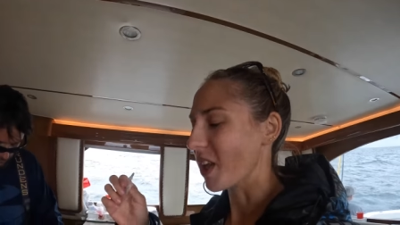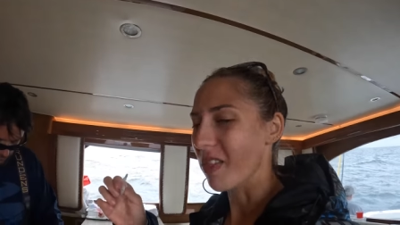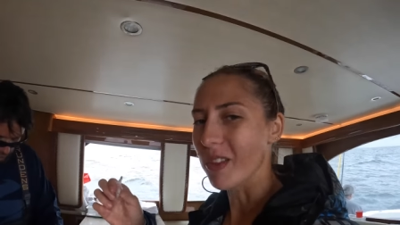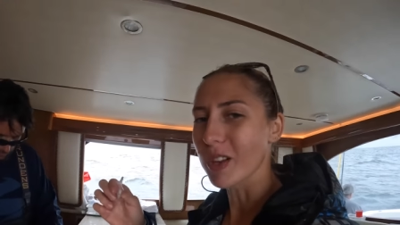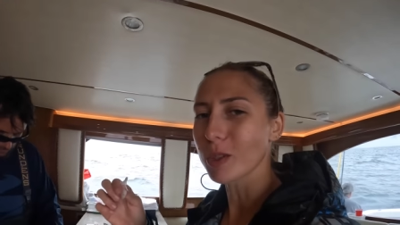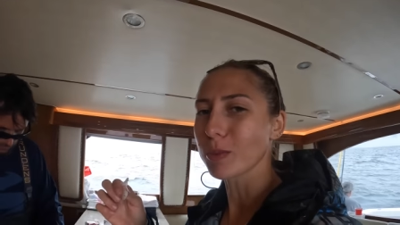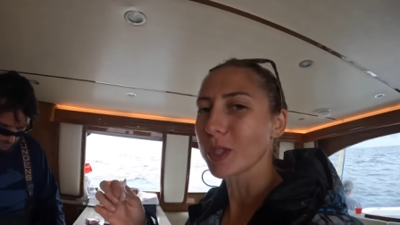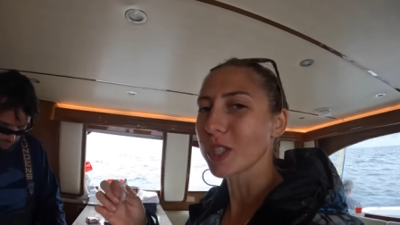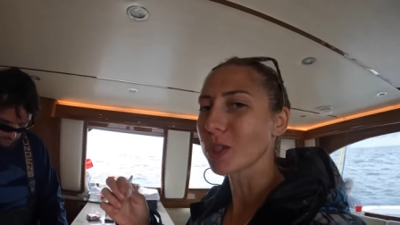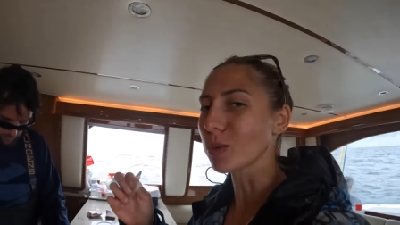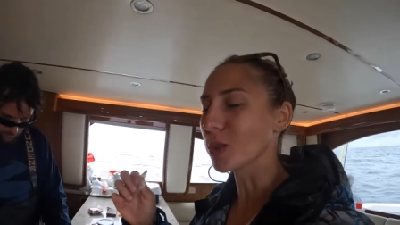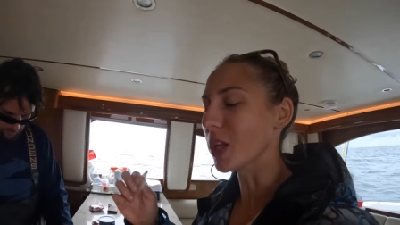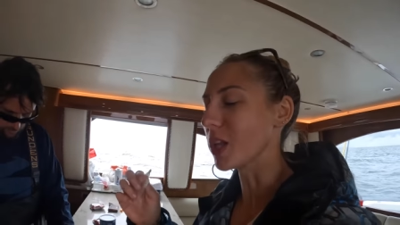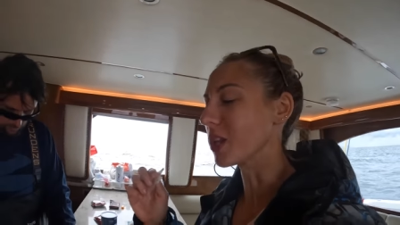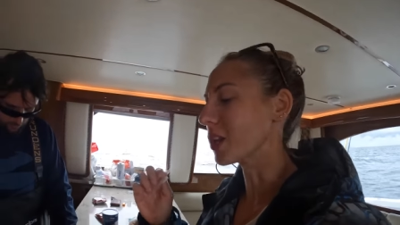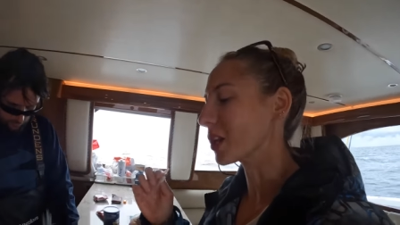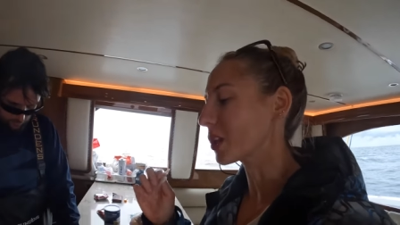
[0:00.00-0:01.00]
This piece was
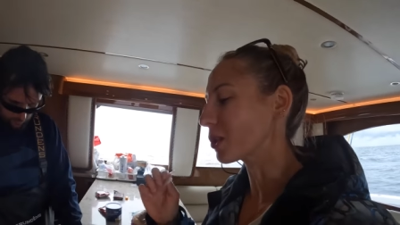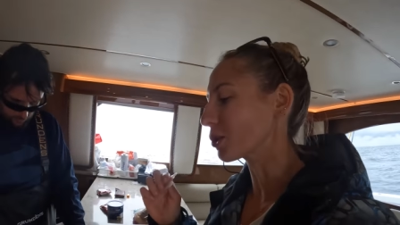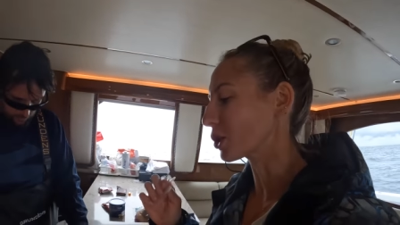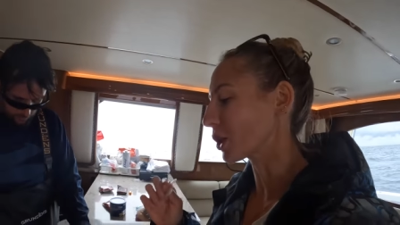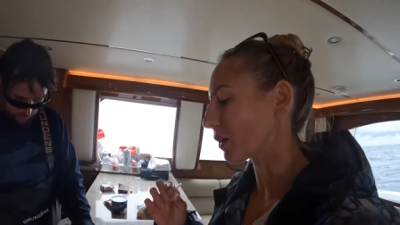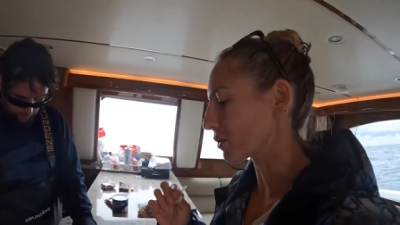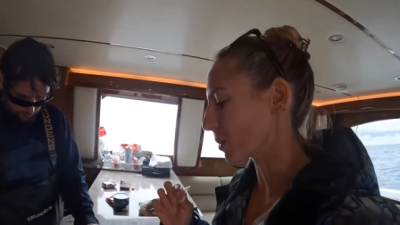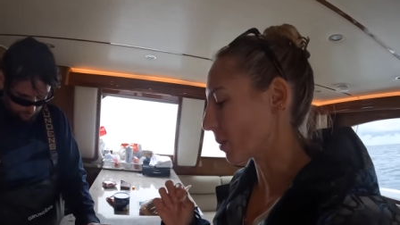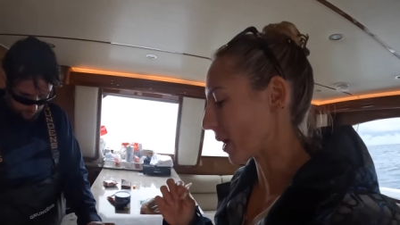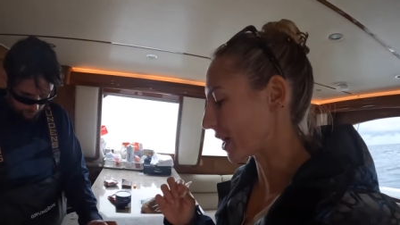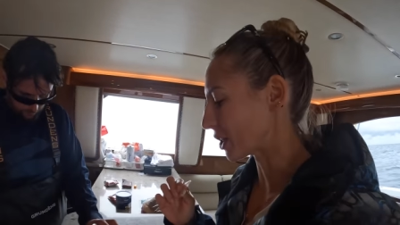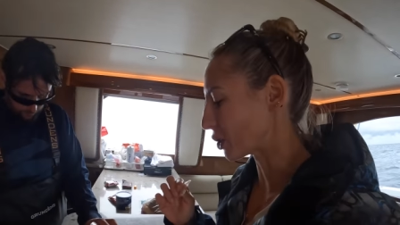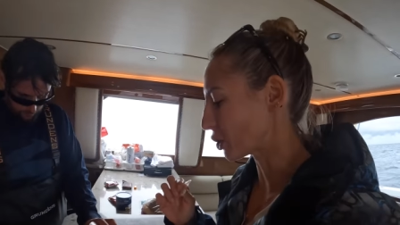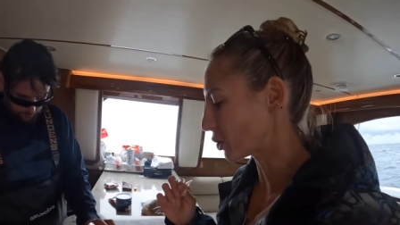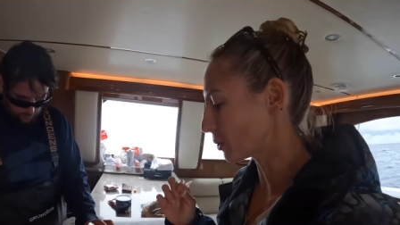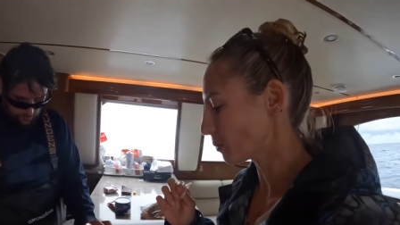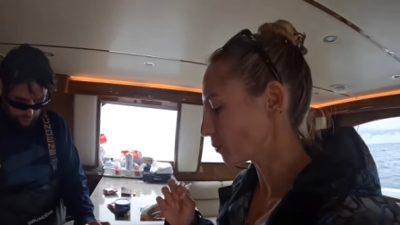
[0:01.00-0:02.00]
a little tough to bite
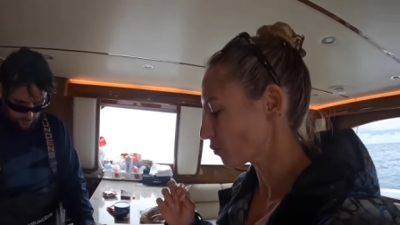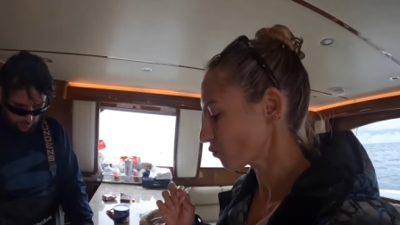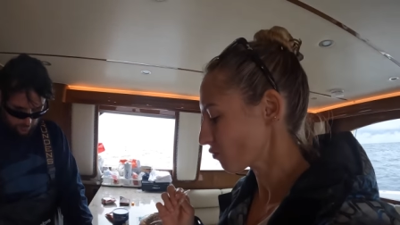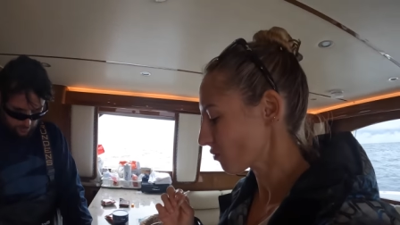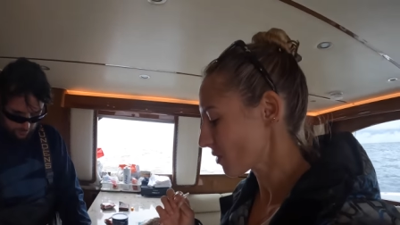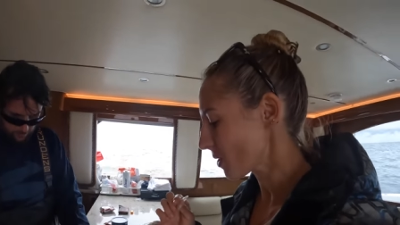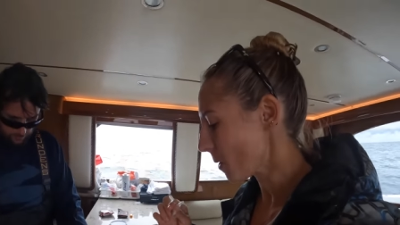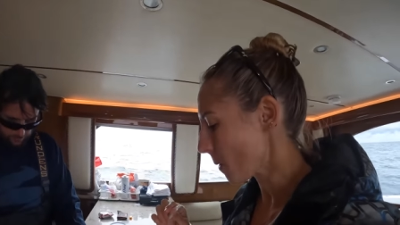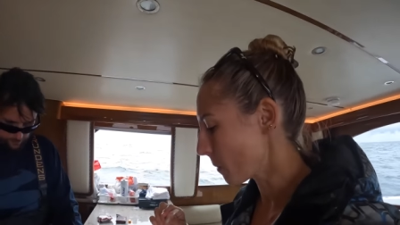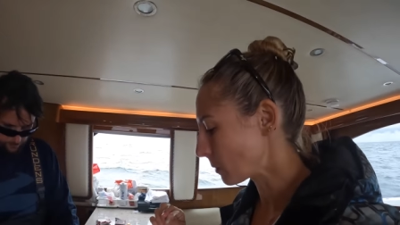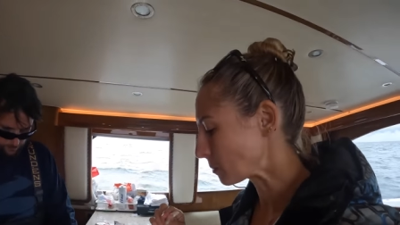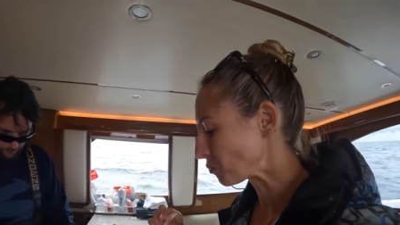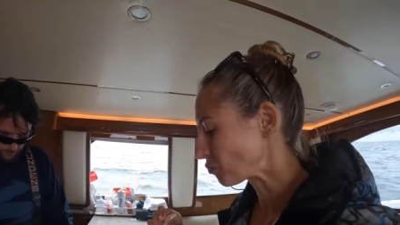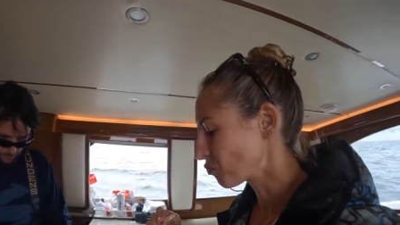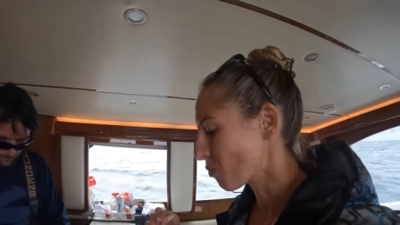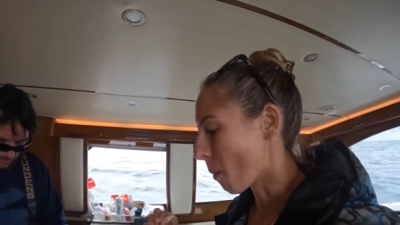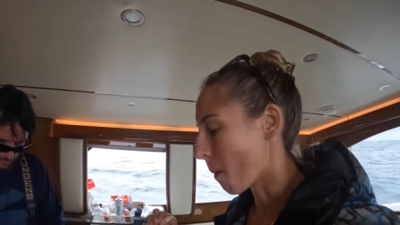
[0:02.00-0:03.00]
into,
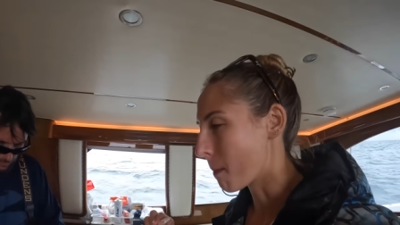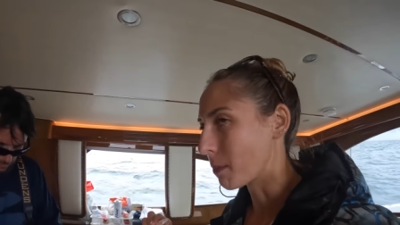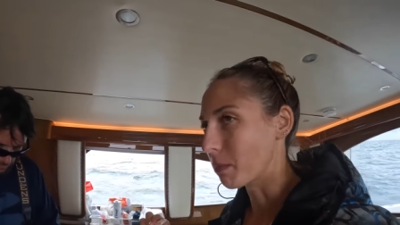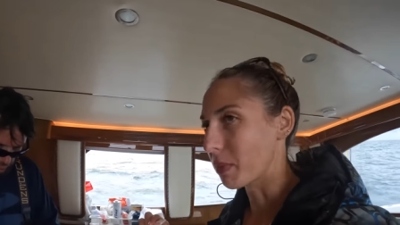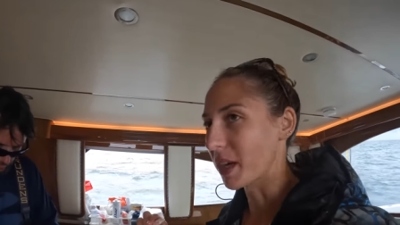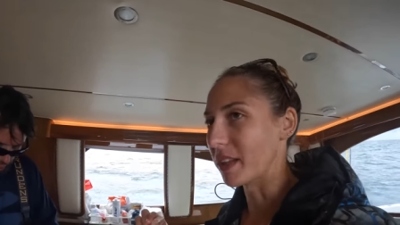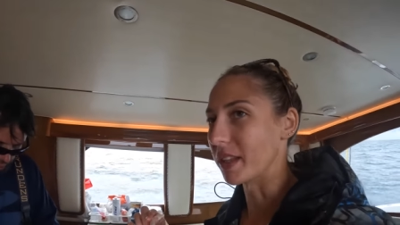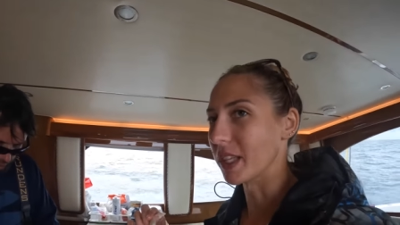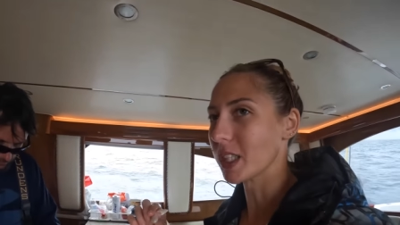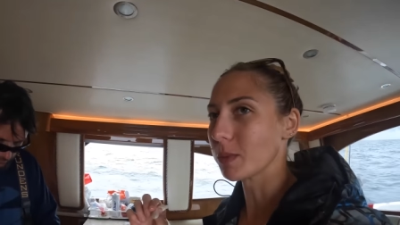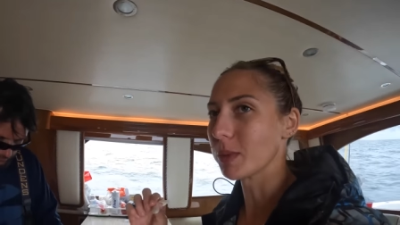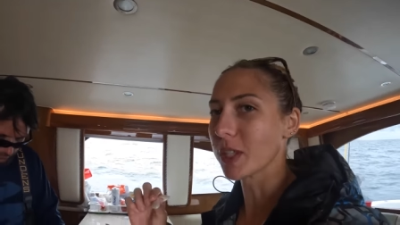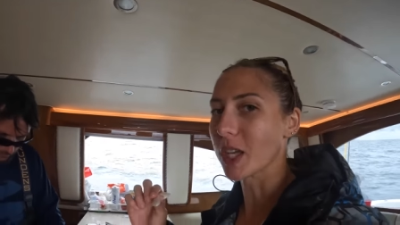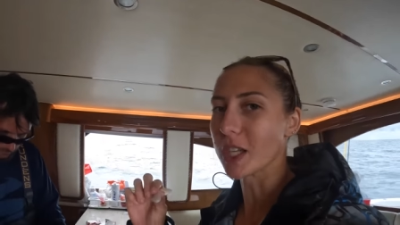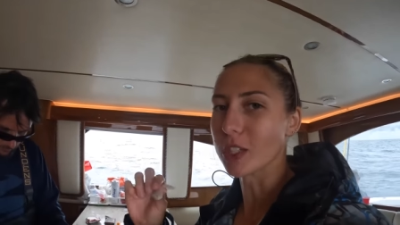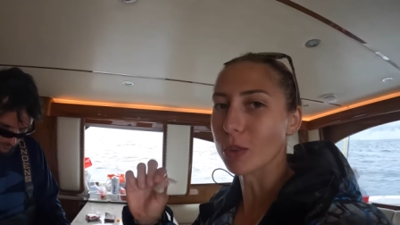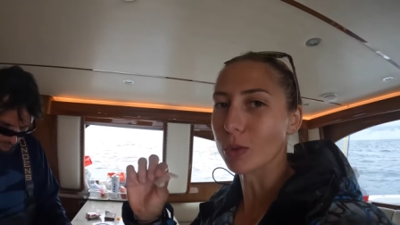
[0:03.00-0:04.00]
but I think it's
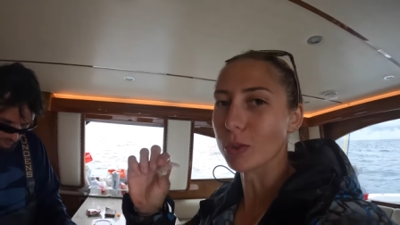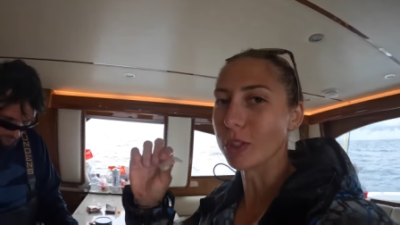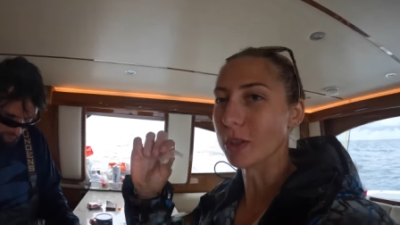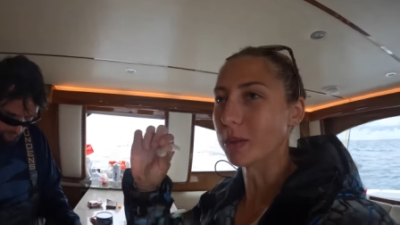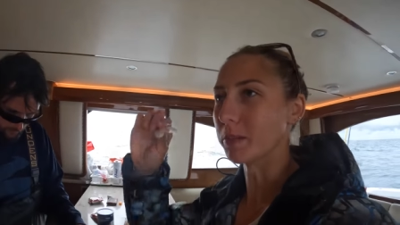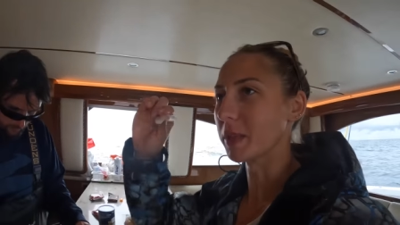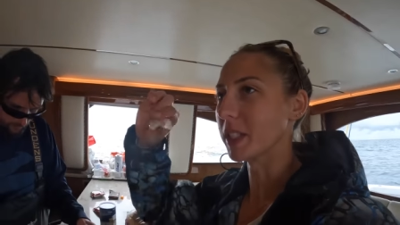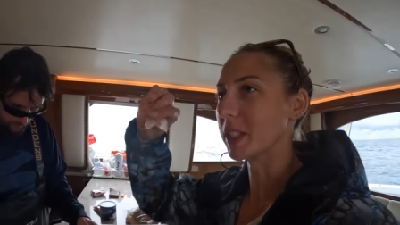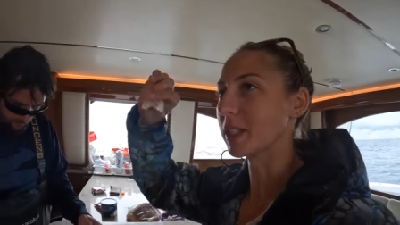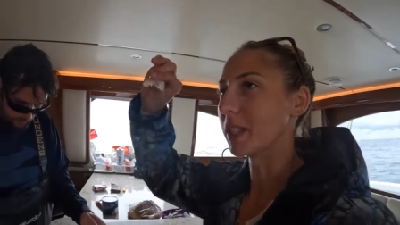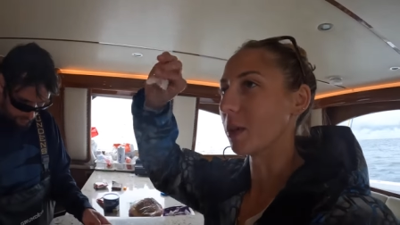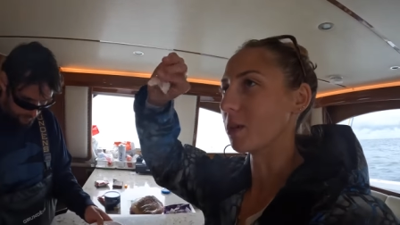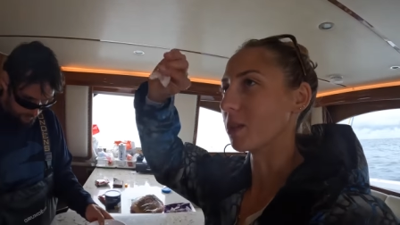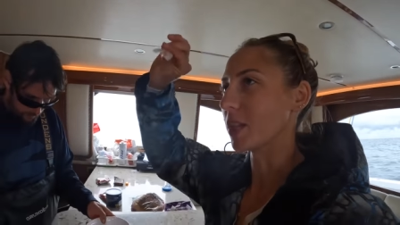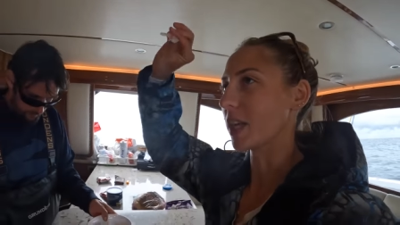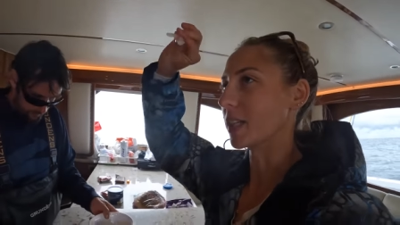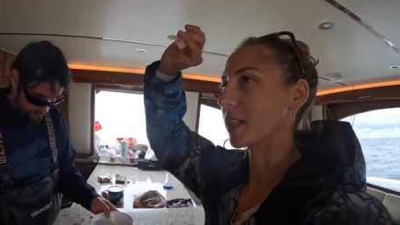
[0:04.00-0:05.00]
because it was the piece that
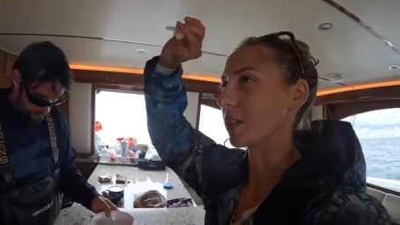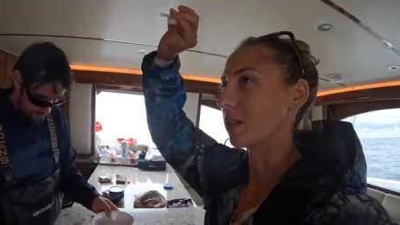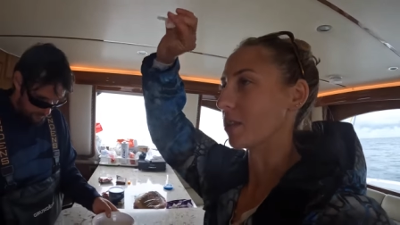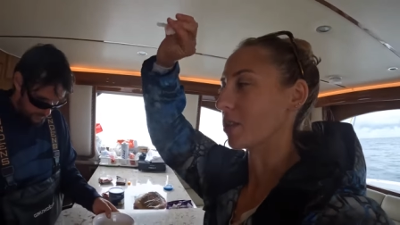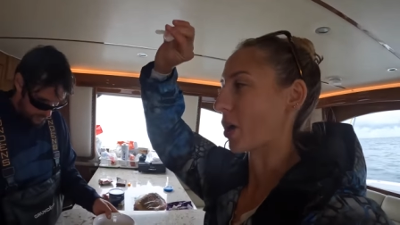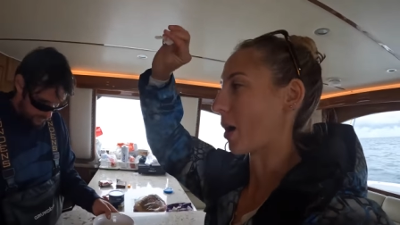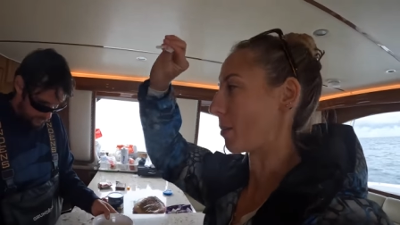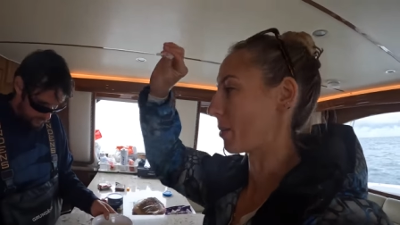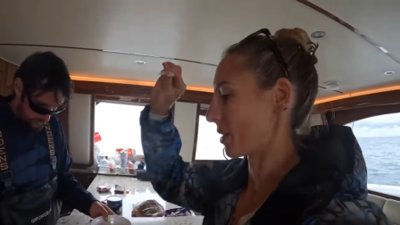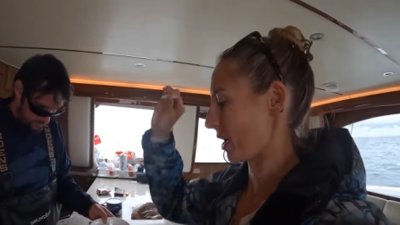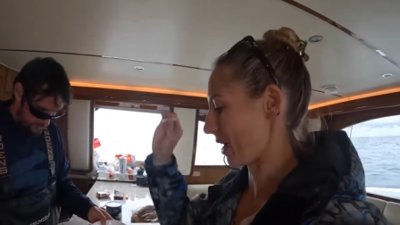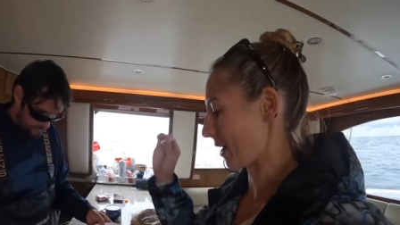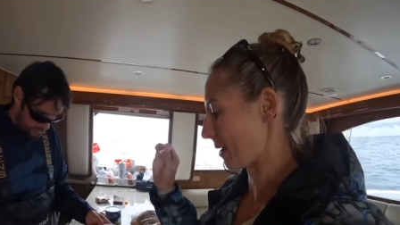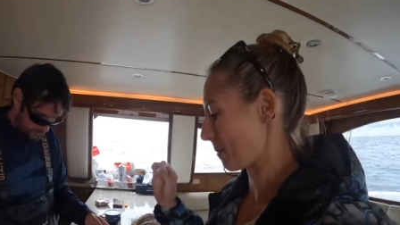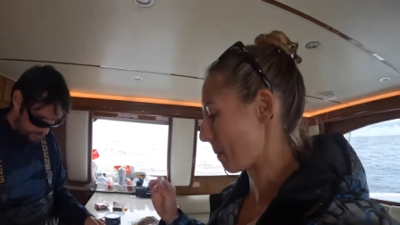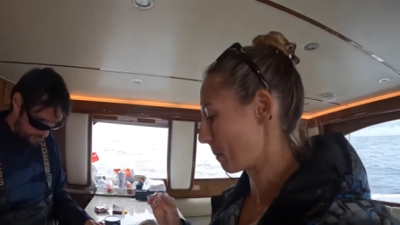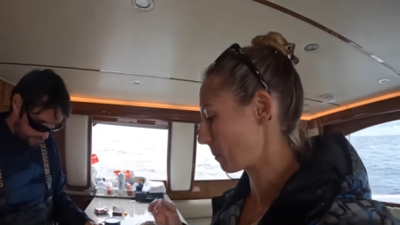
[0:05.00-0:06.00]
was like near the top of the
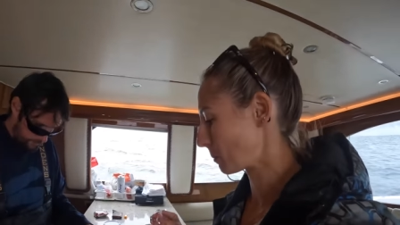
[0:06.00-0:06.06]
head.